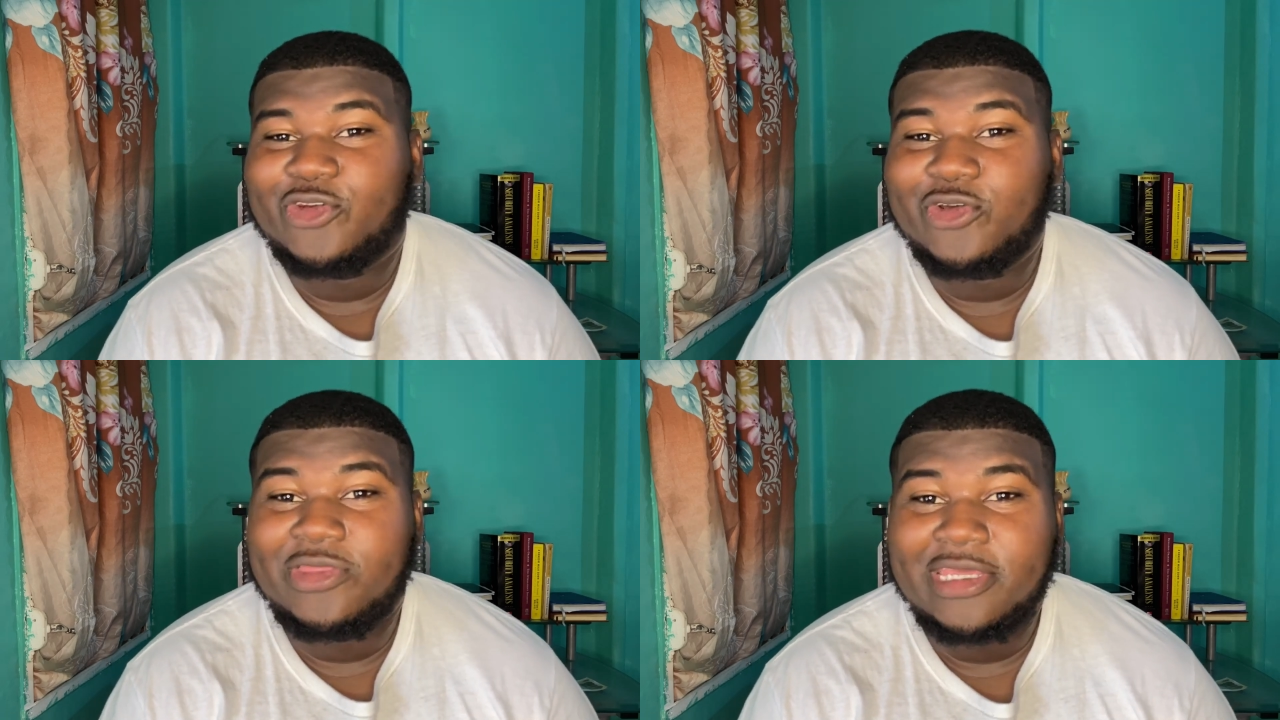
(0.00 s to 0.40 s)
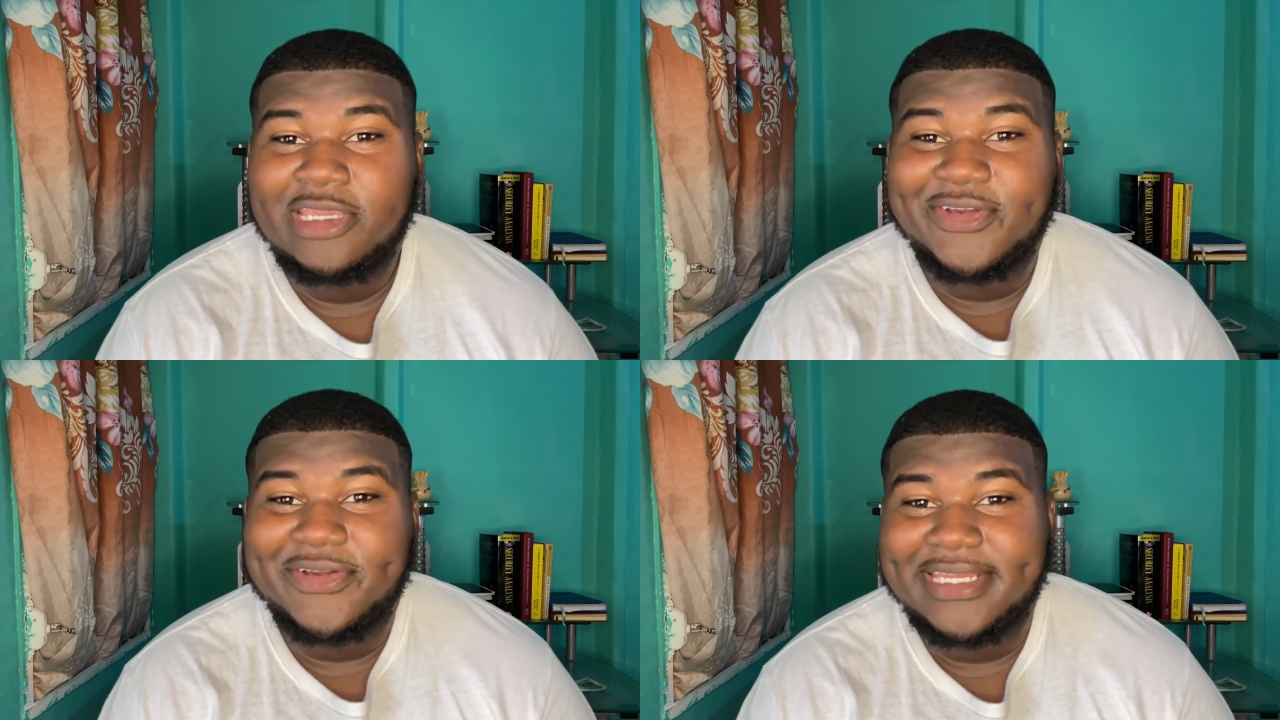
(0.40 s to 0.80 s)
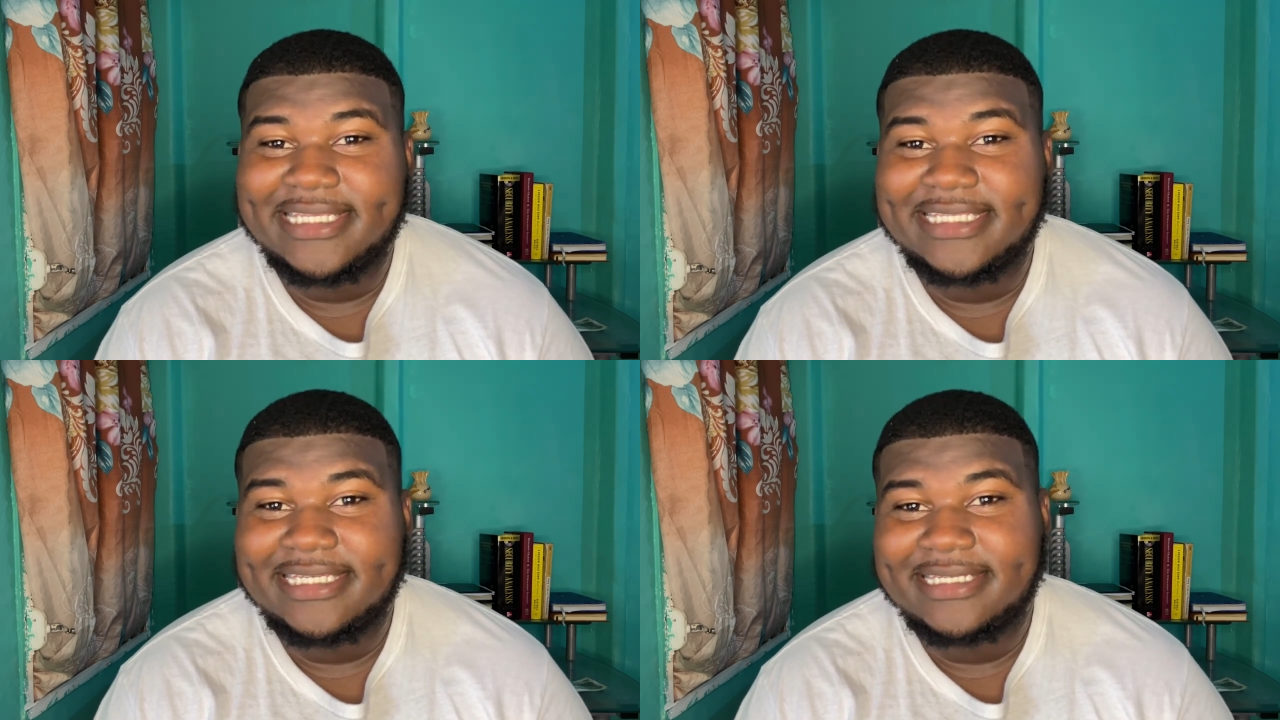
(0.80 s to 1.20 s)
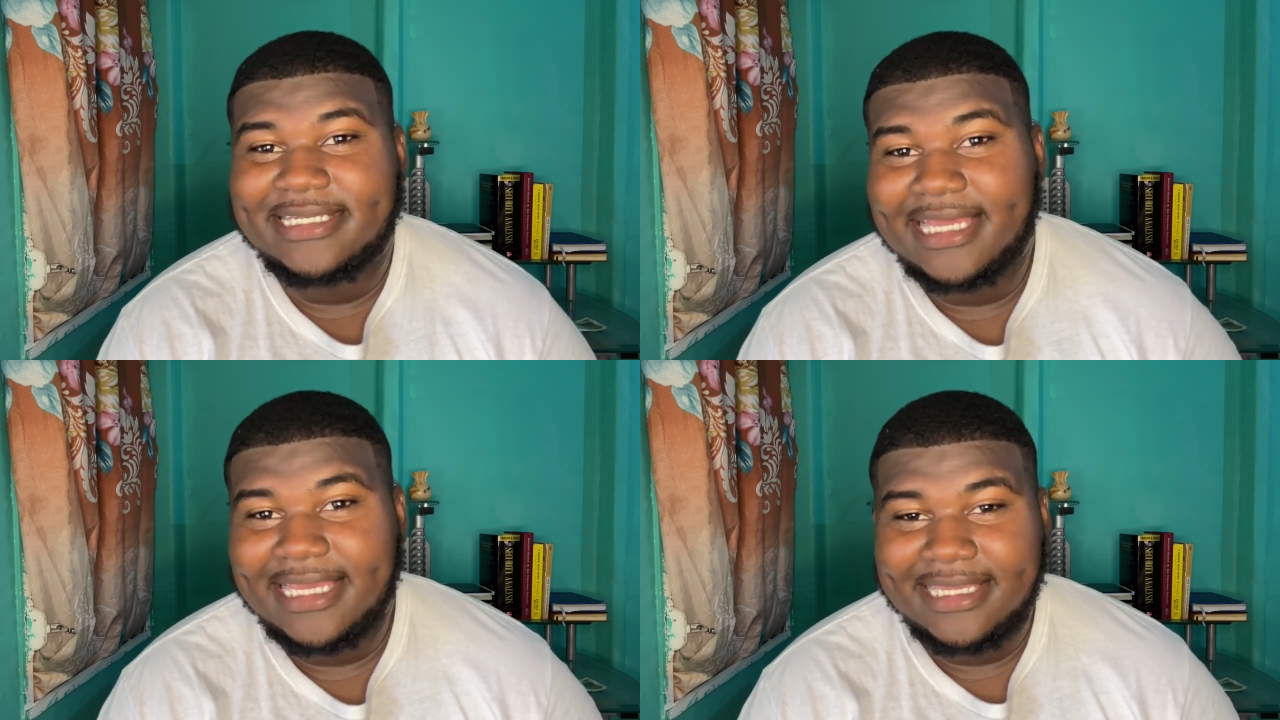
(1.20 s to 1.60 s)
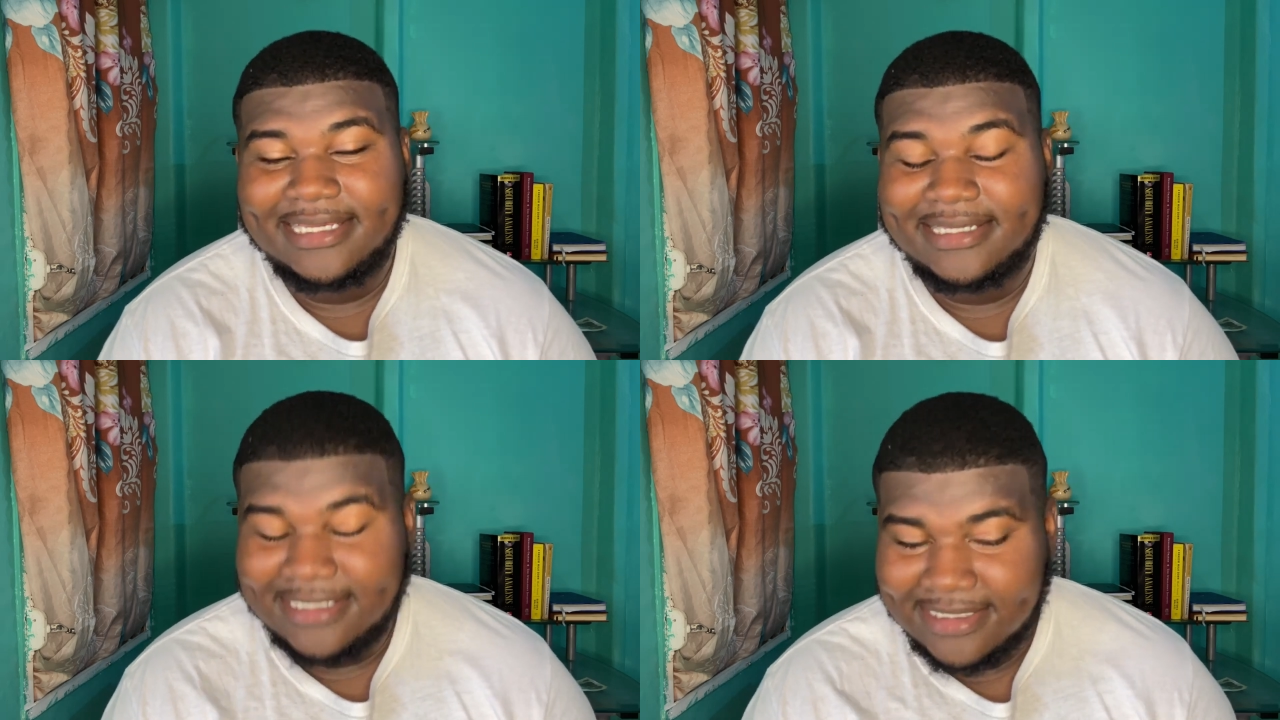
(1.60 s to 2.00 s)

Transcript: Nothing crazy, like,